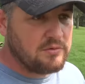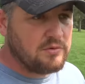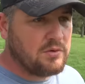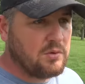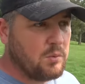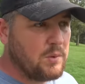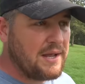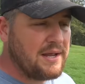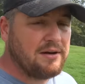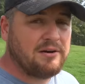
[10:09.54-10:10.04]
through
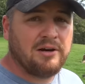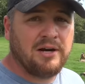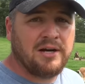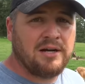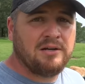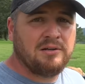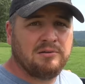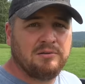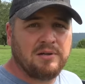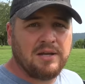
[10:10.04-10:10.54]
the wet
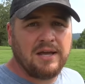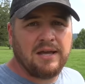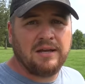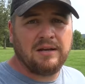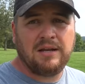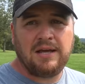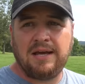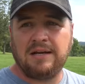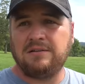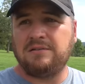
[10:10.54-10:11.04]
ground,
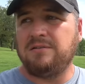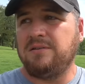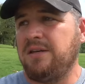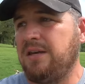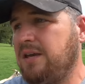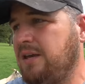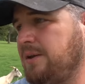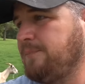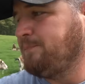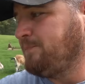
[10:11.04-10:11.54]
and
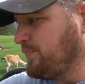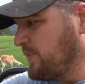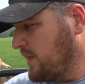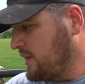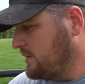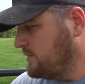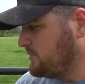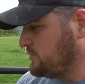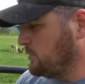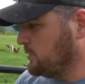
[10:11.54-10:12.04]
actually
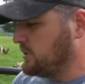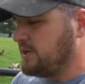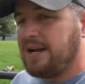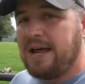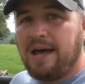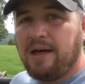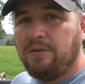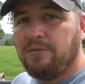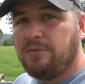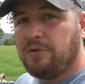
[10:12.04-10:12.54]
shorted
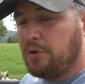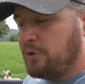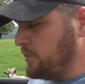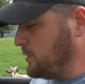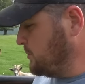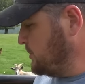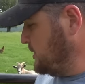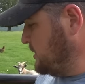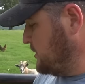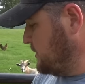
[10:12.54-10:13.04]
out through
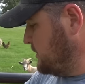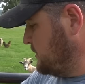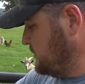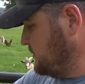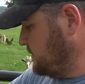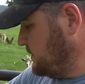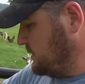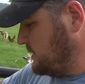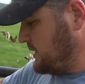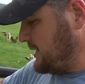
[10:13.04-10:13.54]
the
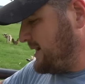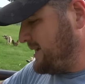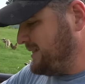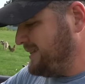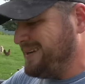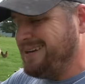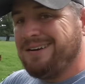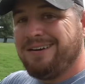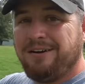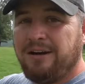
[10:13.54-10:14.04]
barn, and
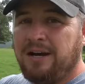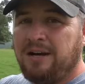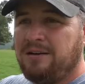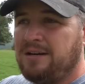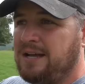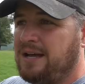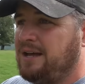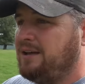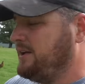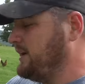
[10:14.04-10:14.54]
then it
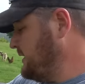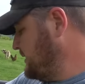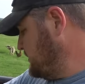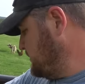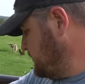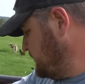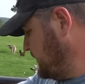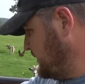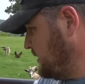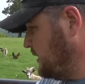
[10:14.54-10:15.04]
ground out and
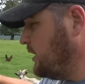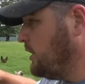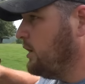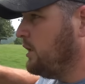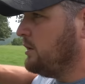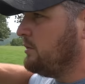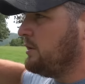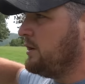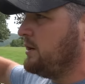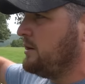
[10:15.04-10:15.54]
it went
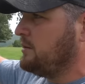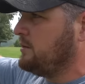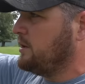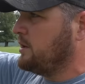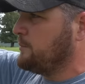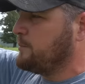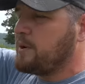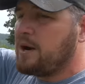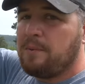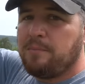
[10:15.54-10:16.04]
all around
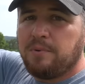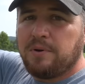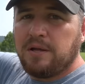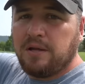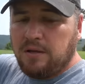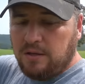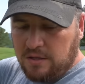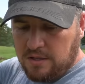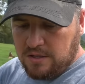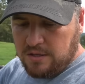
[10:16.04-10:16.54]
our
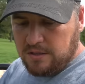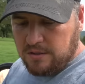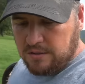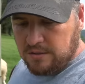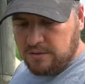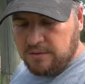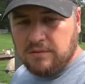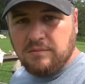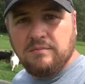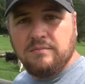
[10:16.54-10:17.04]
property
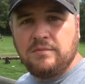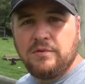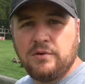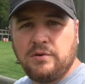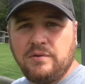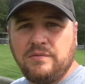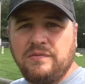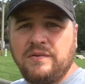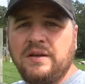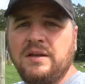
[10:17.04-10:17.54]

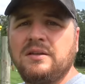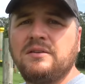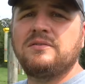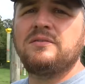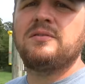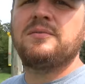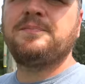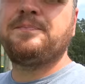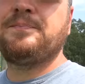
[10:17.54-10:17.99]
through the fence.